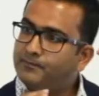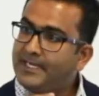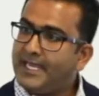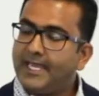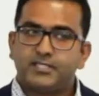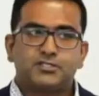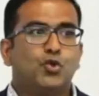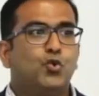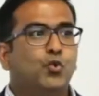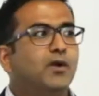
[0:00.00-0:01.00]
BAs
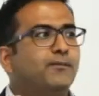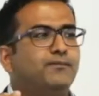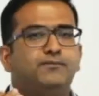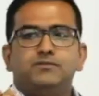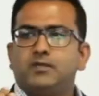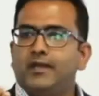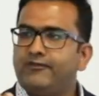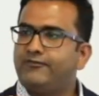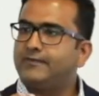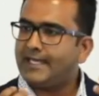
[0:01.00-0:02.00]
who were kind
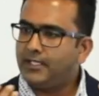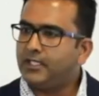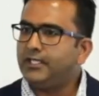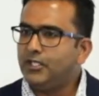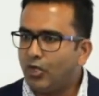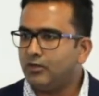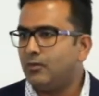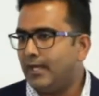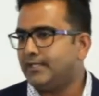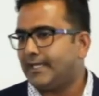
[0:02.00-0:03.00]
of
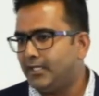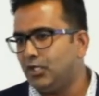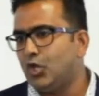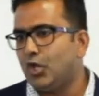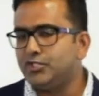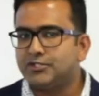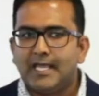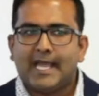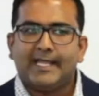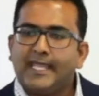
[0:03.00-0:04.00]
who had technical knowledge,
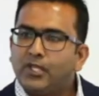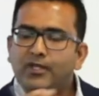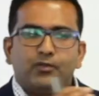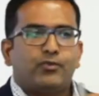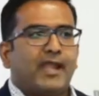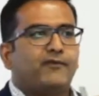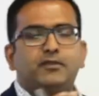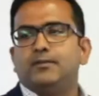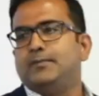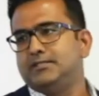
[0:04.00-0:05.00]
and they could interact
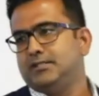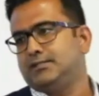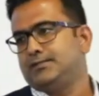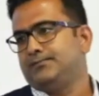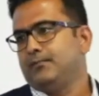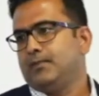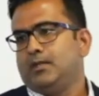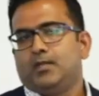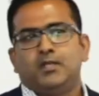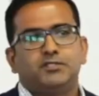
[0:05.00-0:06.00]
with the business.
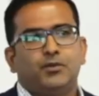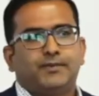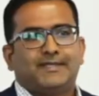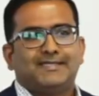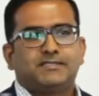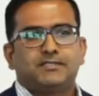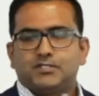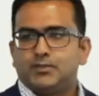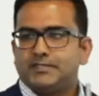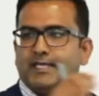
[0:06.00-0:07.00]
So
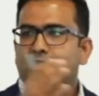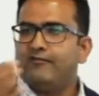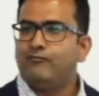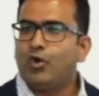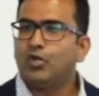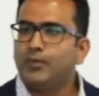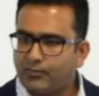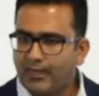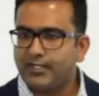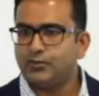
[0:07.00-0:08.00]
this was the kind of model we
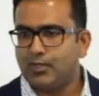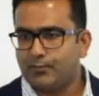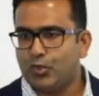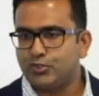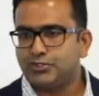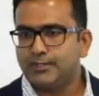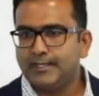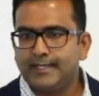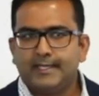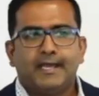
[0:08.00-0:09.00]
tried to approach,
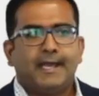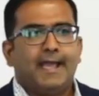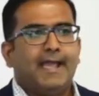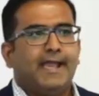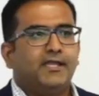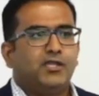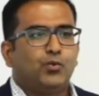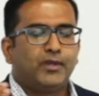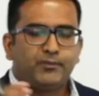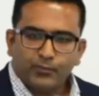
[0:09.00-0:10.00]
and
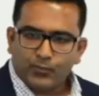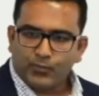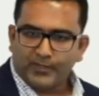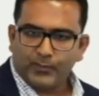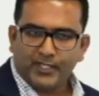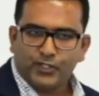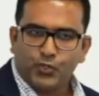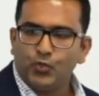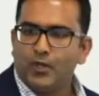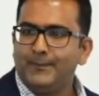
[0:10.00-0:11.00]
we went
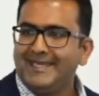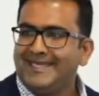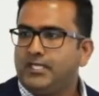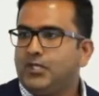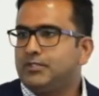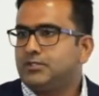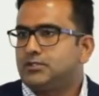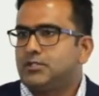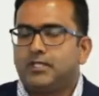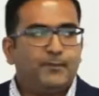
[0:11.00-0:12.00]
through a BDD, which
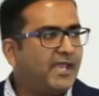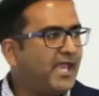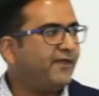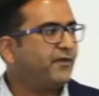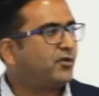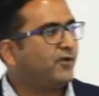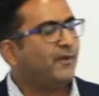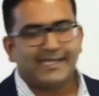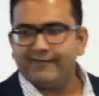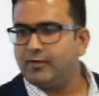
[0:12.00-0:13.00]
is the
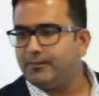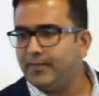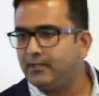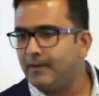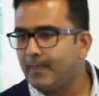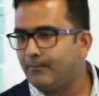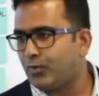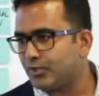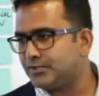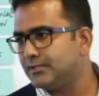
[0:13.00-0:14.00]
behavior-driven development
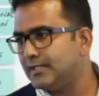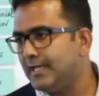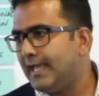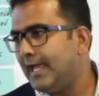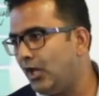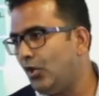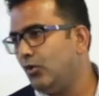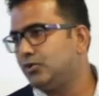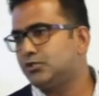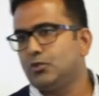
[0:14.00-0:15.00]
process, and
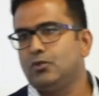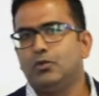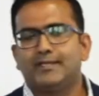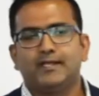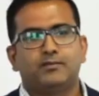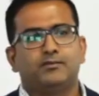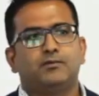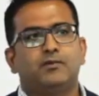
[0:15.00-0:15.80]
also looked at